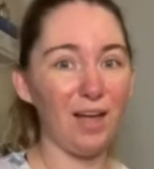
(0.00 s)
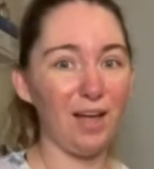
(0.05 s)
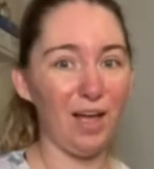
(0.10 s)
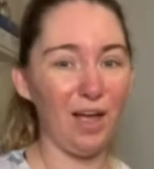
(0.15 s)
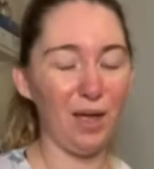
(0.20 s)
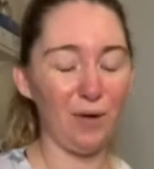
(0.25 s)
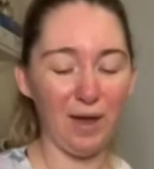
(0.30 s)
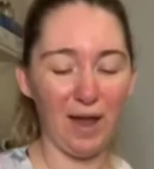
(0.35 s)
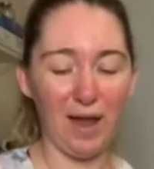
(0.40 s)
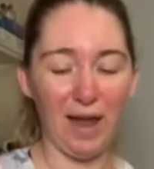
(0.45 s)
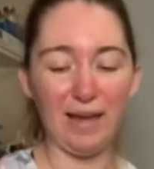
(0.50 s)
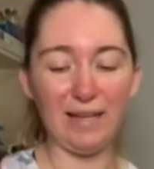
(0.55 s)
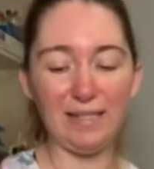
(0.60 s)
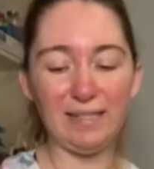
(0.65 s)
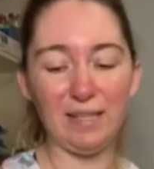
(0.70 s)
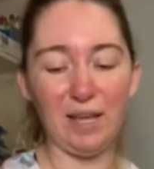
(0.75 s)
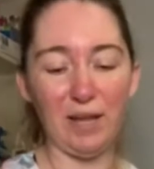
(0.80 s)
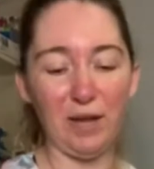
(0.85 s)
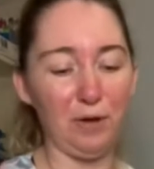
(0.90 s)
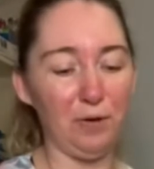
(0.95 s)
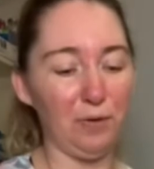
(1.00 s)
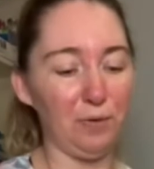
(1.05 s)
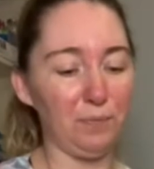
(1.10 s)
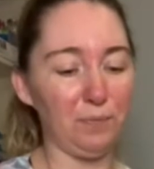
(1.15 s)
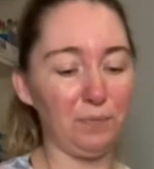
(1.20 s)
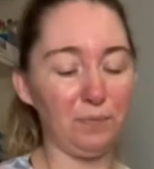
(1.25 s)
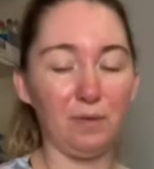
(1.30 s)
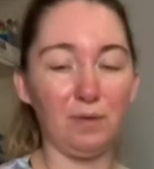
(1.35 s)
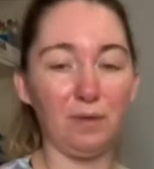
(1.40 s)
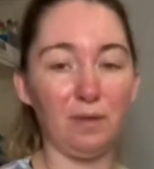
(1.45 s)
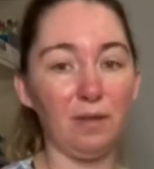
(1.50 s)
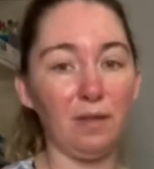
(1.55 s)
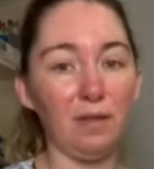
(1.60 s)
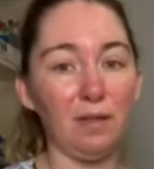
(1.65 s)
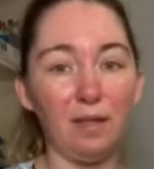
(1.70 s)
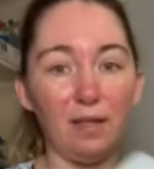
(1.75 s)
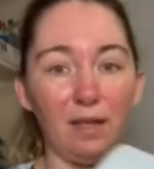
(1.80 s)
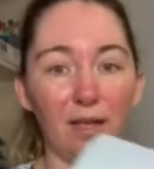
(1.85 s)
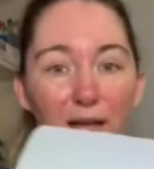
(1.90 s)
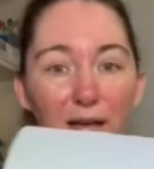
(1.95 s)
Okay, so
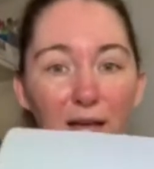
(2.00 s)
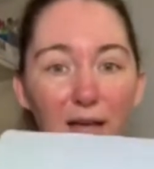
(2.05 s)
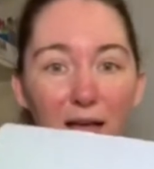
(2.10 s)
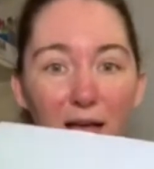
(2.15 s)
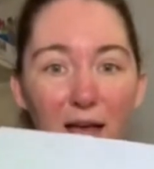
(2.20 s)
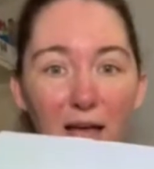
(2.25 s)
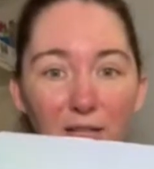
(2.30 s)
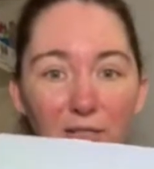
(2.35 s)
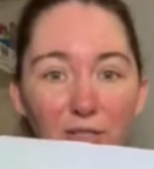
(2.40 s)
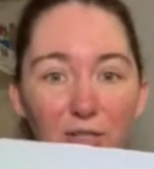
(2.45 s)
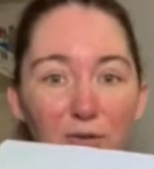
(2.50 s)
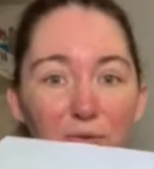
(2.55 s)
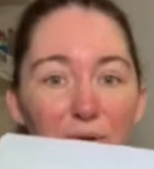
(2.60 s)
I glued